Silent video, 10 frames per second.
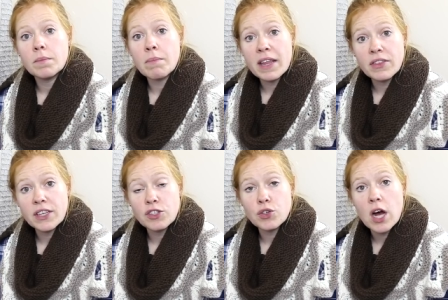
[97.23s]

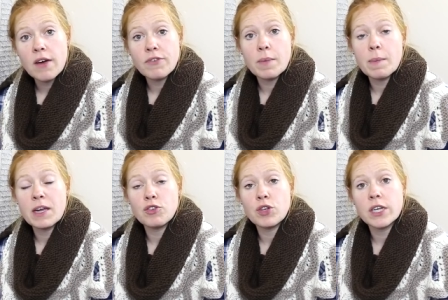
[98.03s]
monthly draw from the
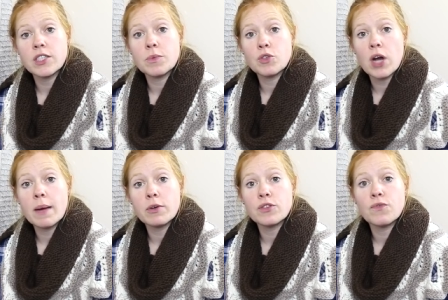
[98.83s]
Patreon
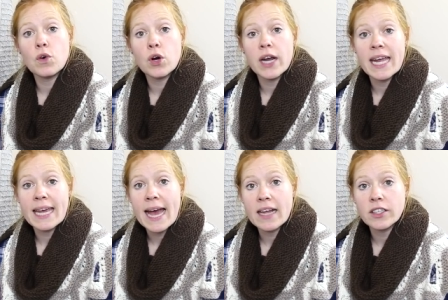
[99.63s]
subscribers for a
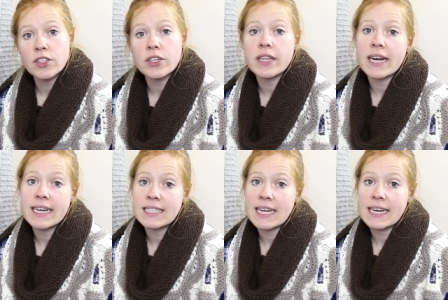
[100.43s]
calendar that I
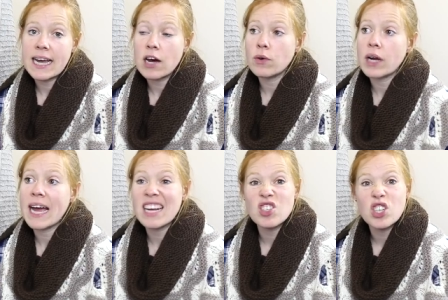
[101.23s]
send out. I
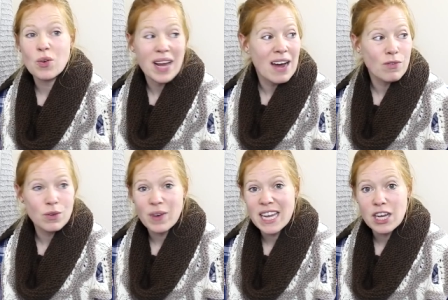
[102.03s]
actually don't have one
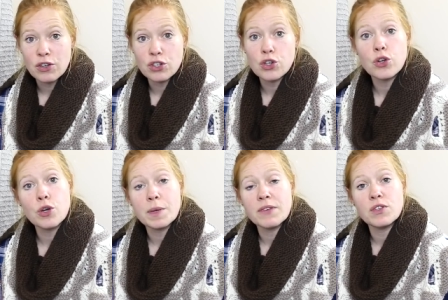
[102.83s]
right here to show you,
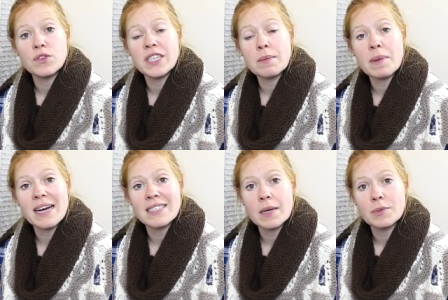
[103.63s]
but if you've seen
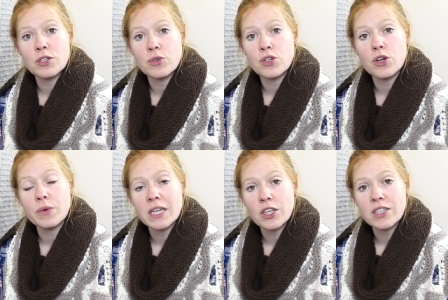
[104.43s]
past episodes, you know
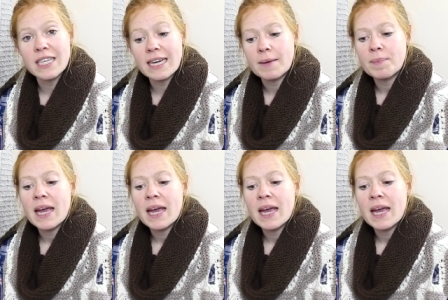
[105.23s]
what it looks like.